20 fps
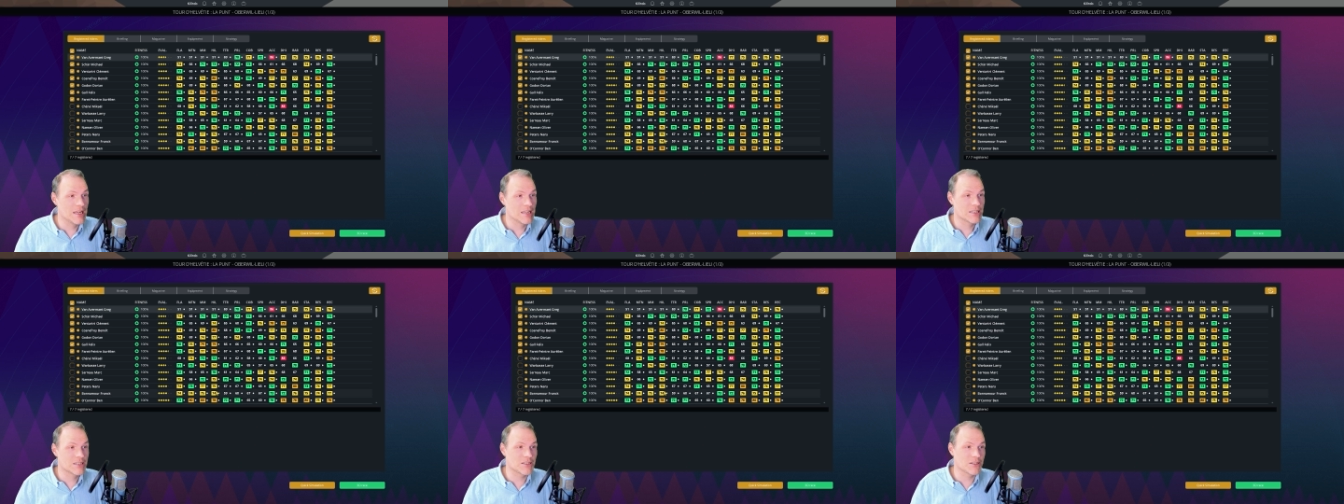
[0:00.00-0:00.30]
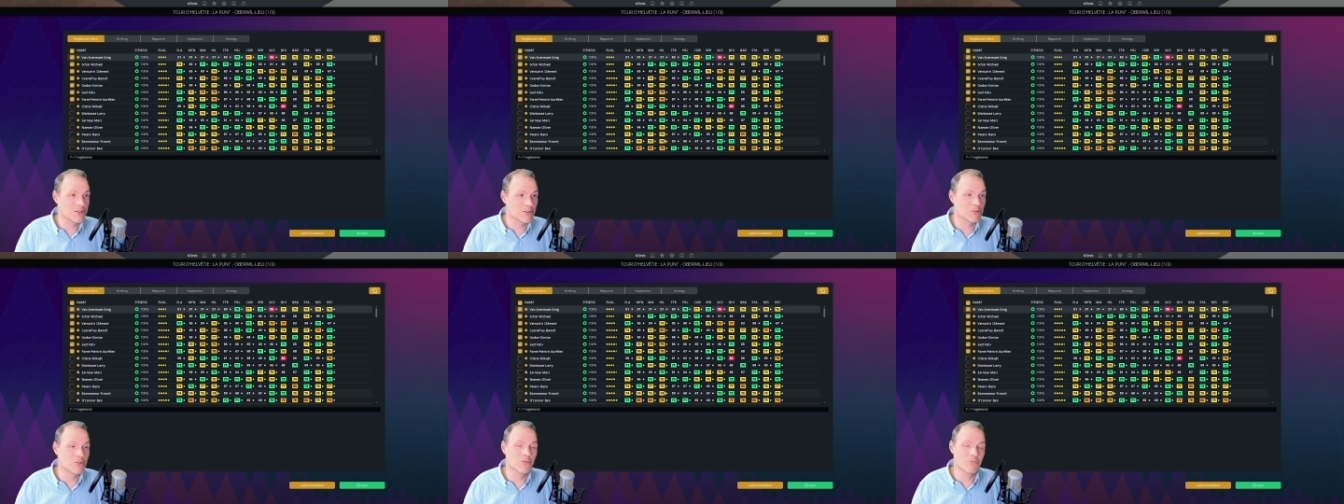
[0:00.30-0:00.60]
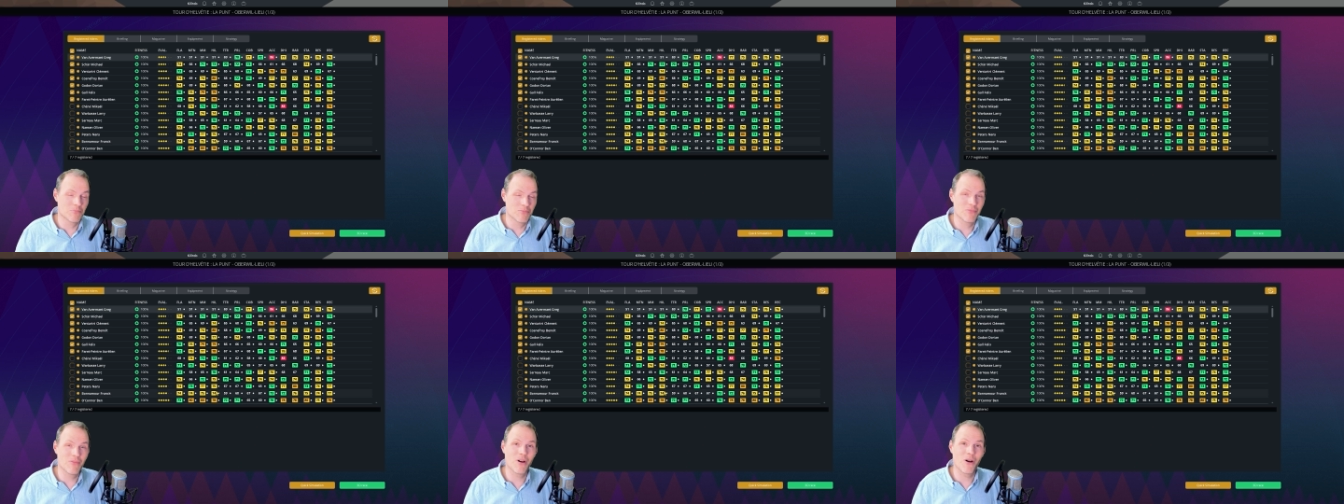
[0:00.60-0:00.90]

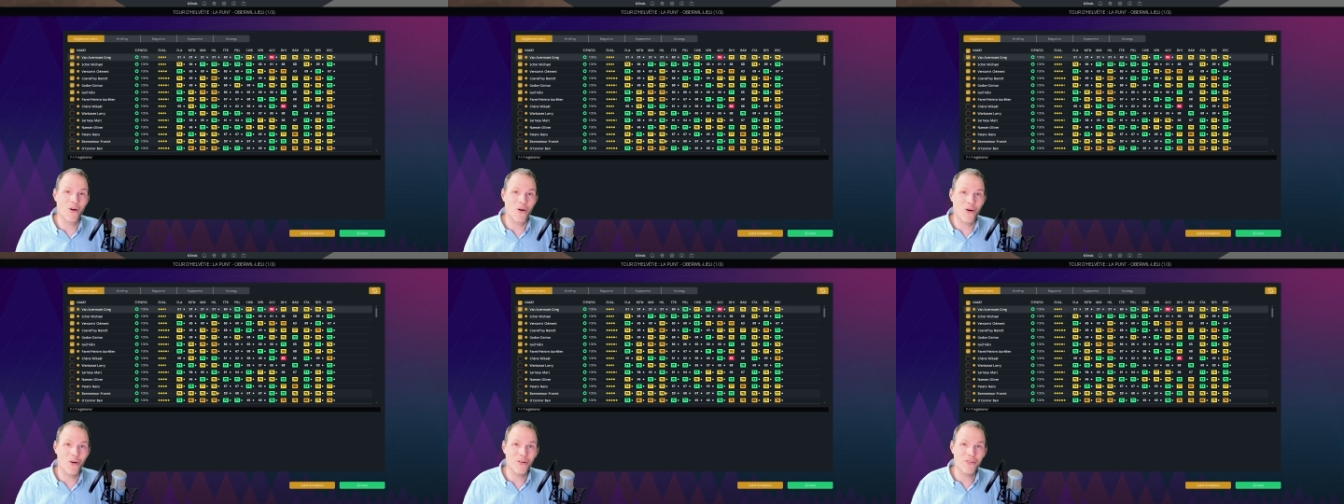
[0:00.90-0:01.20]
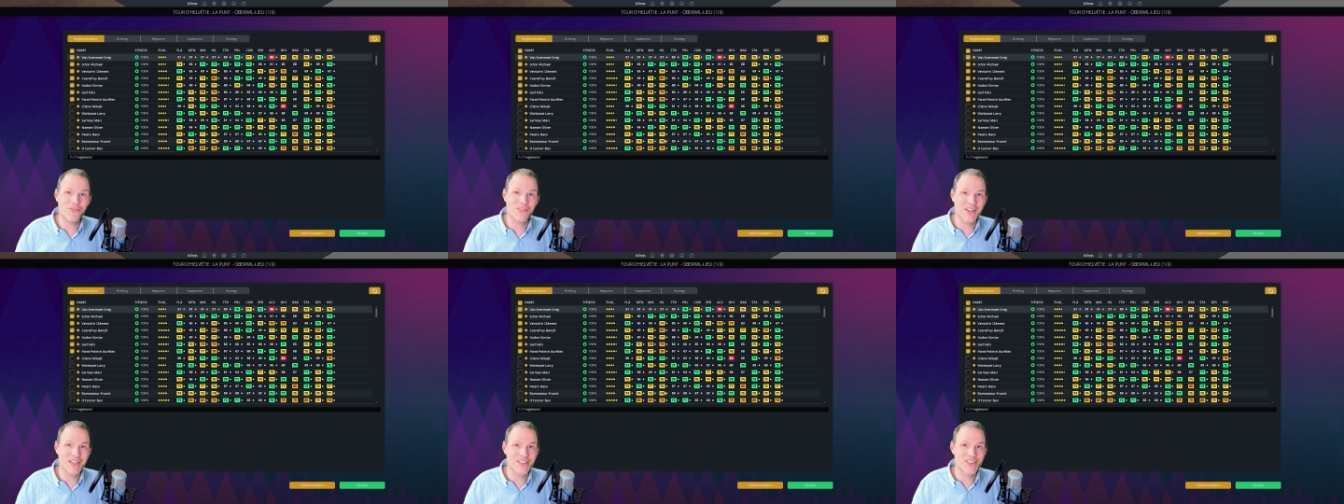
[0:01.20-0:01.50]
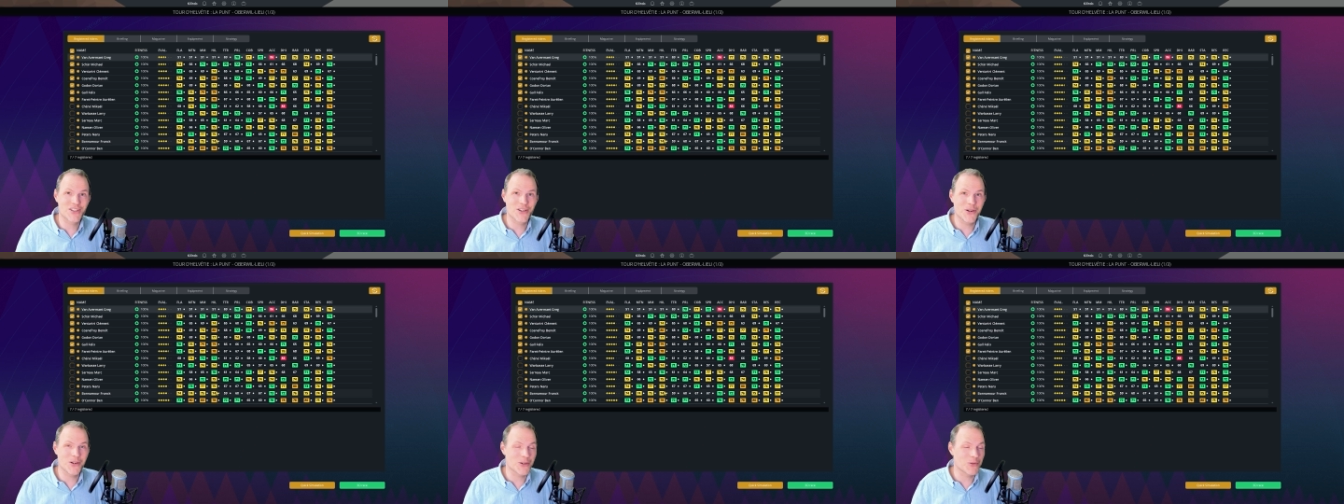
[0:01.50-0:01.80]
So, all things
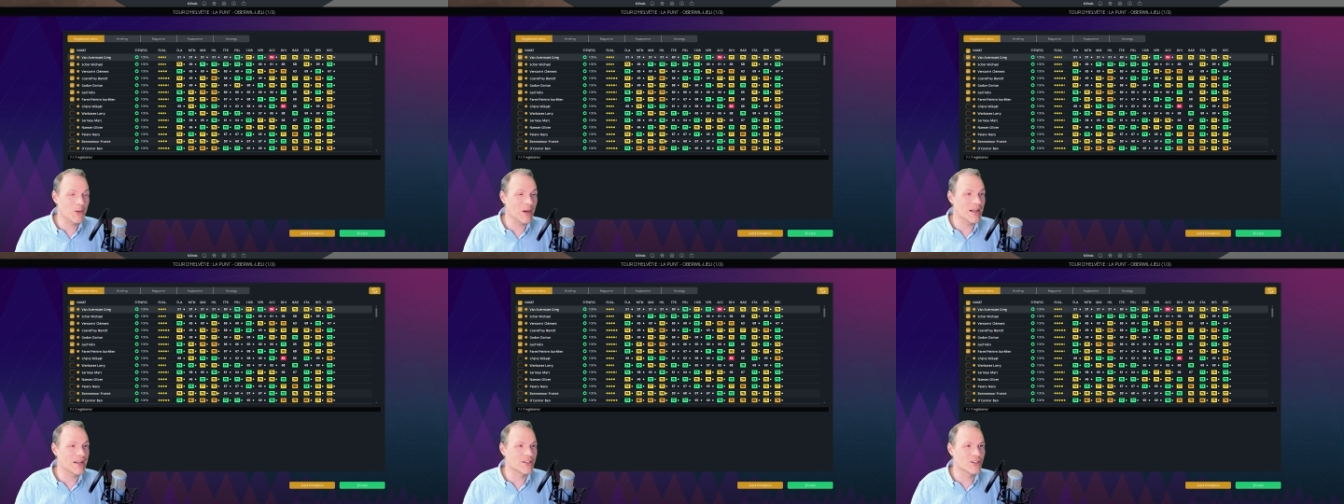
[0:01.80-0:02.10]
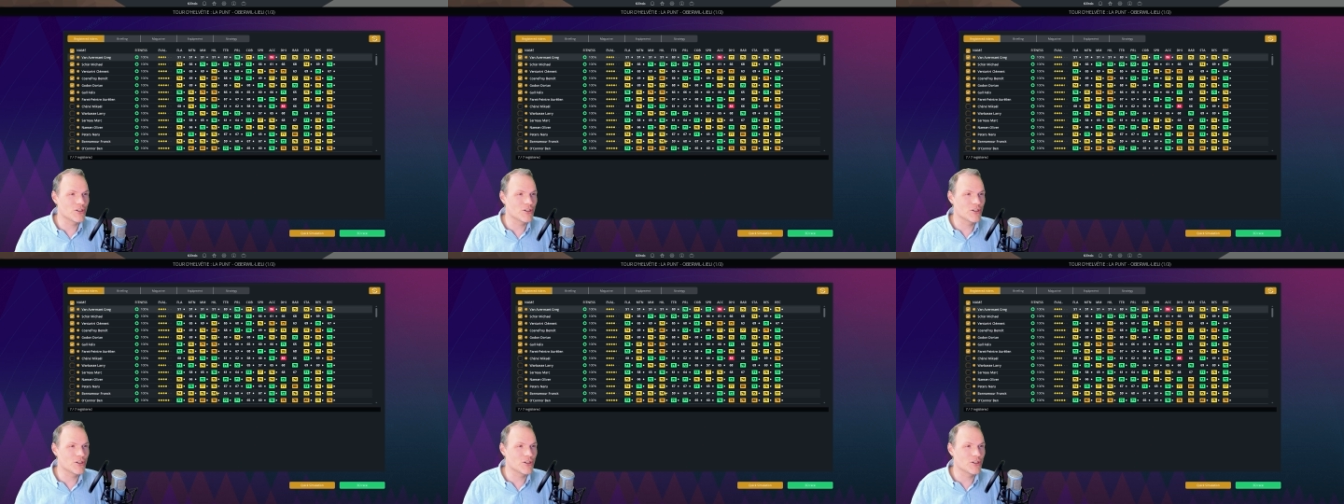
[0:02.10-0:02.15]
going well,